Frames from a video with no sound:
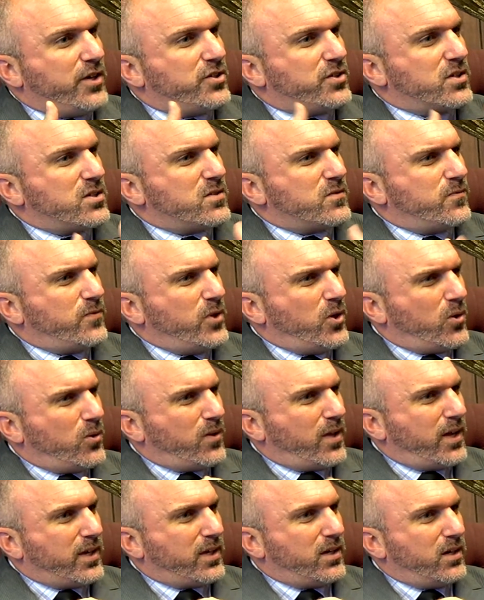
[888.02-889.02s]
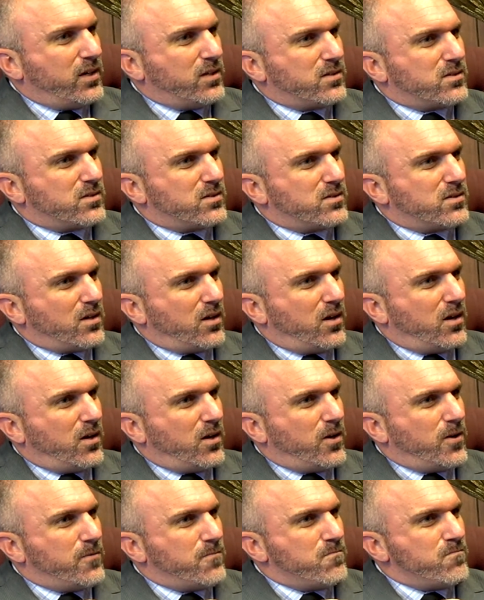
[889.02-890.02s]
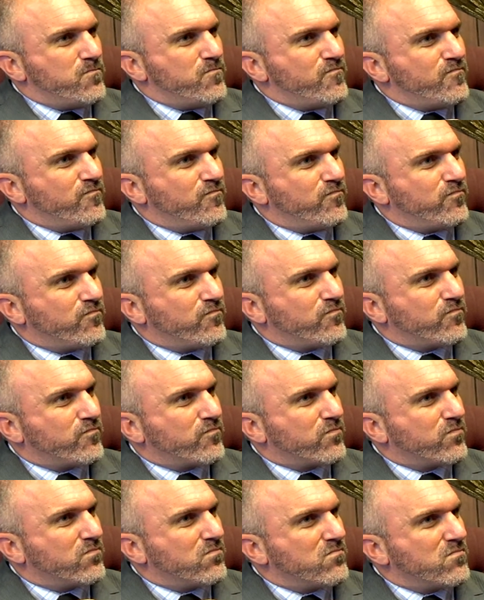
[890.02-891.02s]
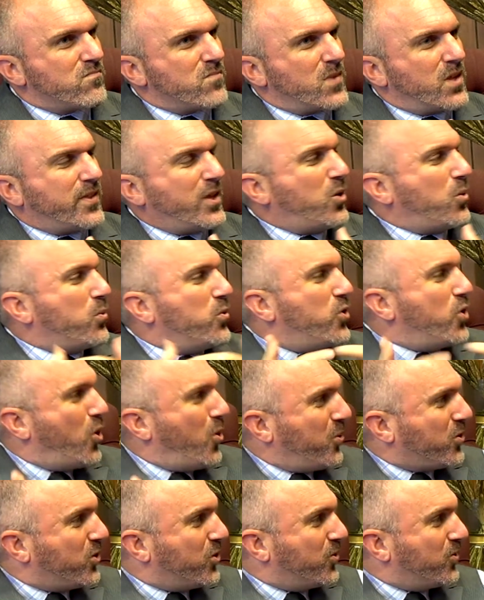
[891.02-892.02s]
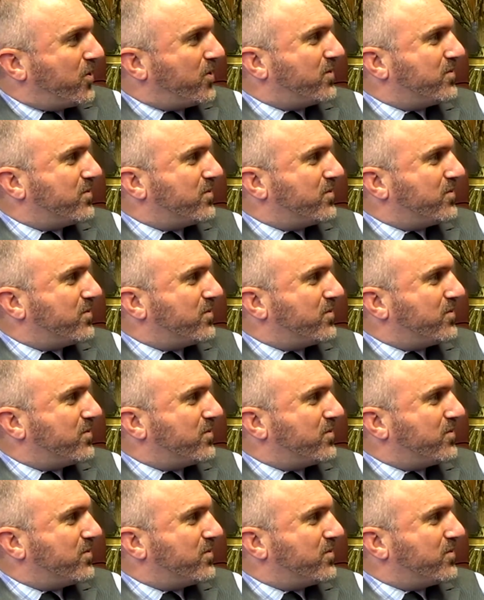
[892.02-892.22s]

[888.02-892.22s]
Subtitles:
just feel like it's, they don't know you.